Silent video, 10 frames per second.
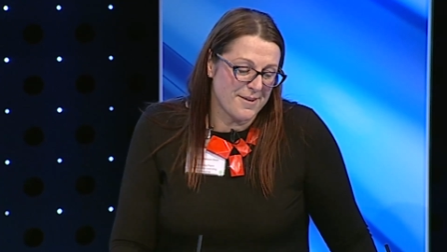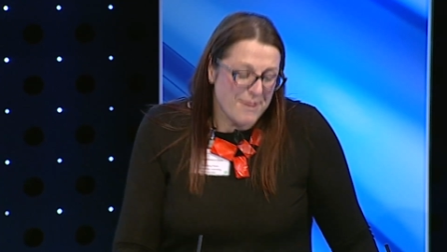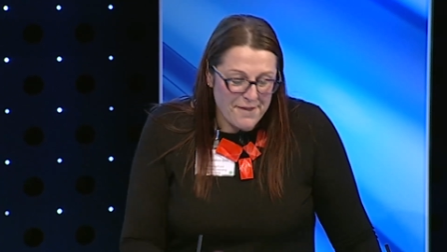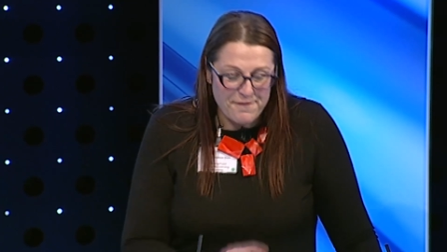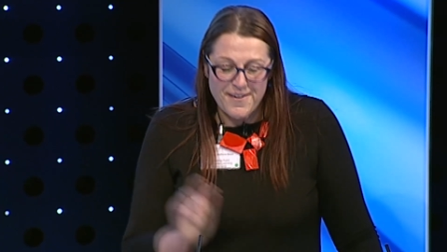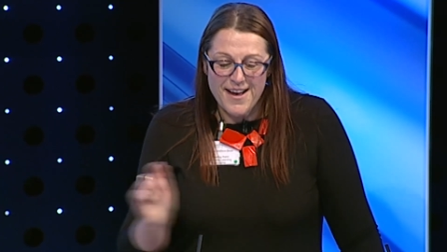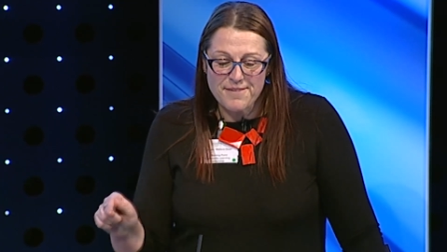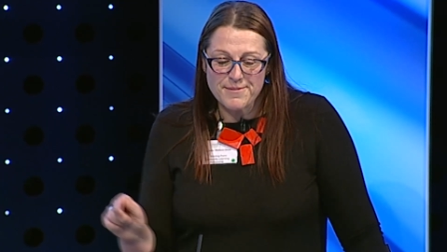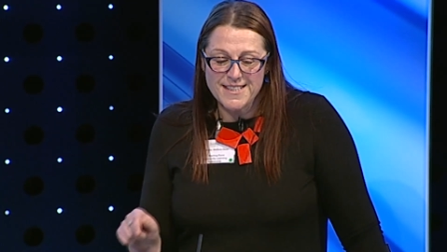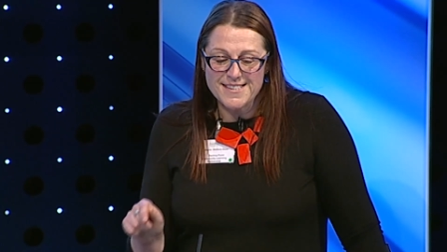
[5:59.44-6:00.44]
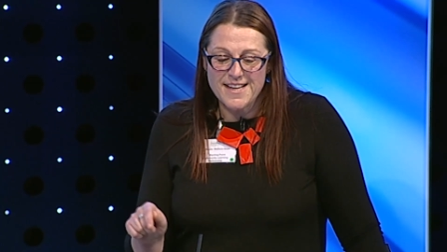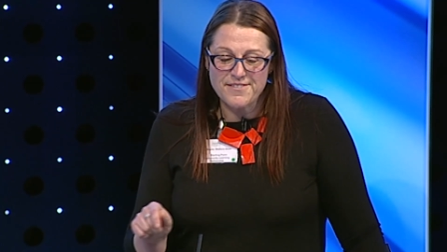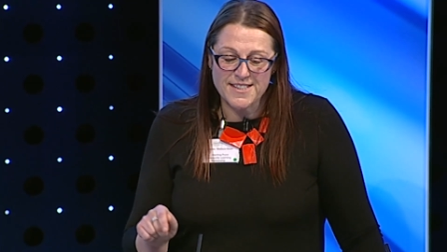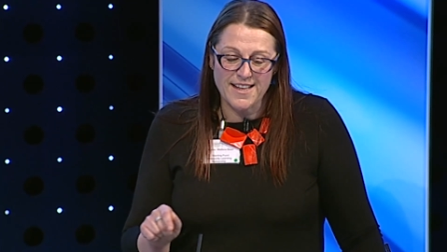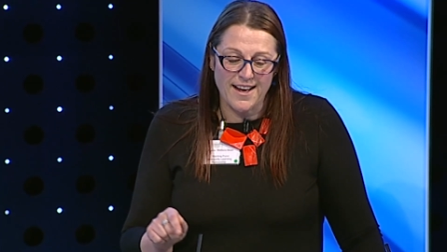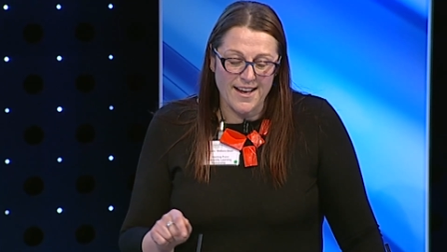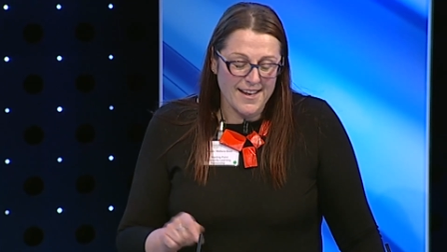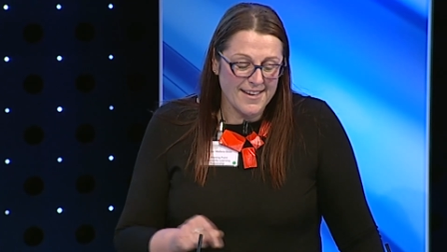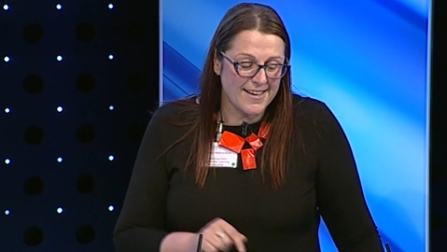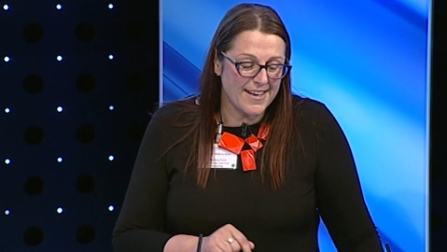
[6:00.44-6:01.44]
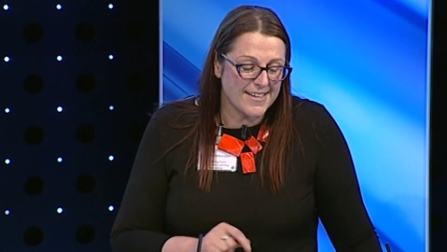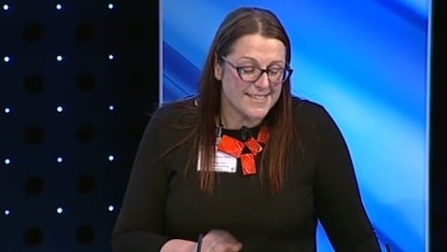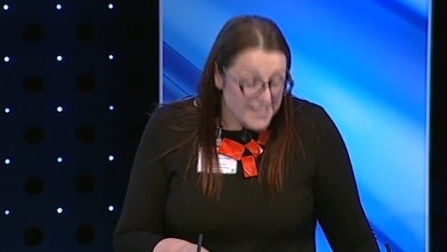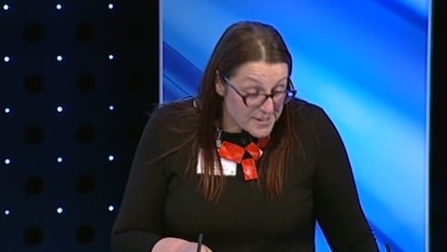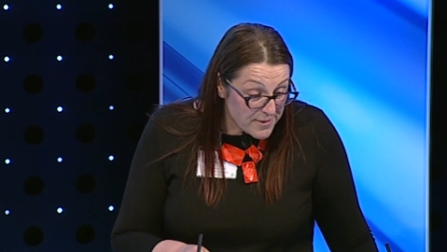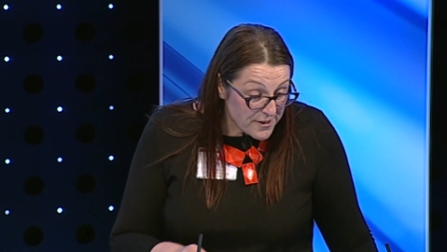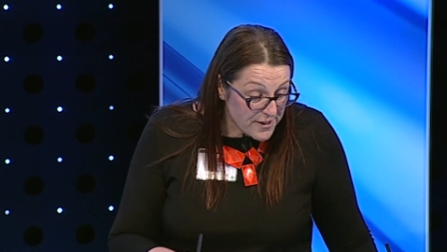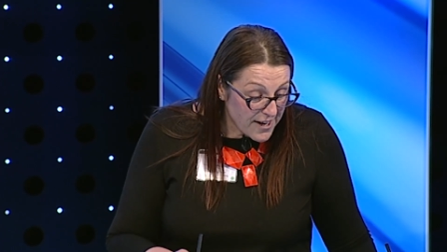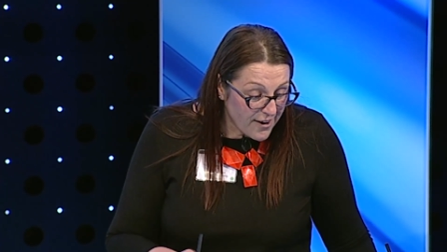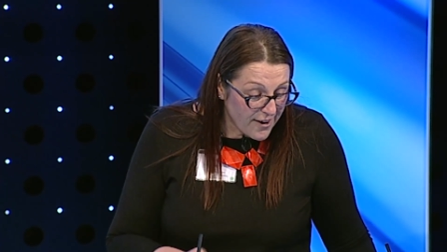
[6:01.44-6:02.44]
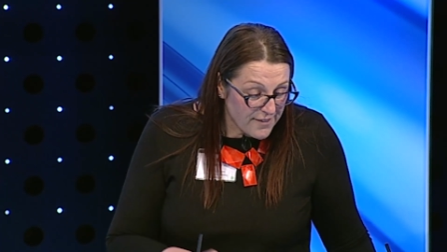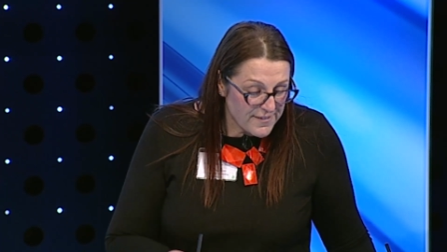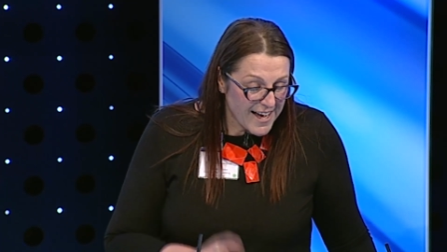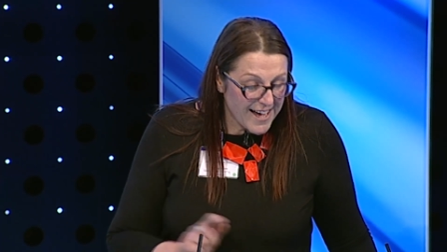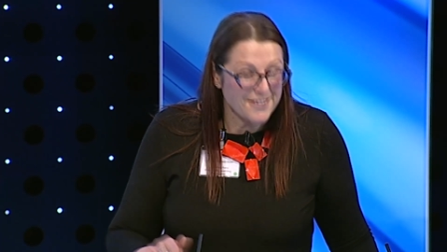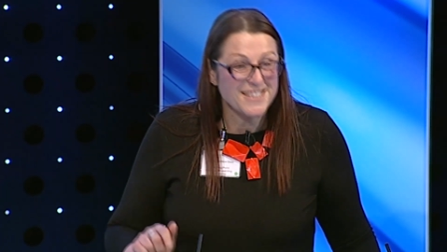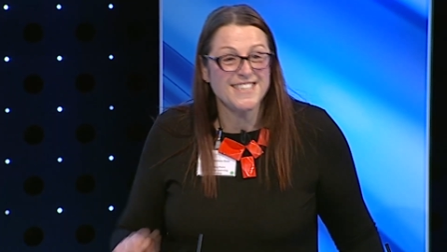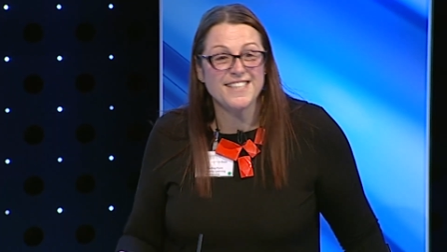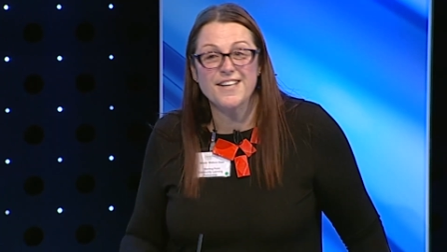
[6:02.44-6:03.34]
About 5 minutes after that, I said to my other half, how did he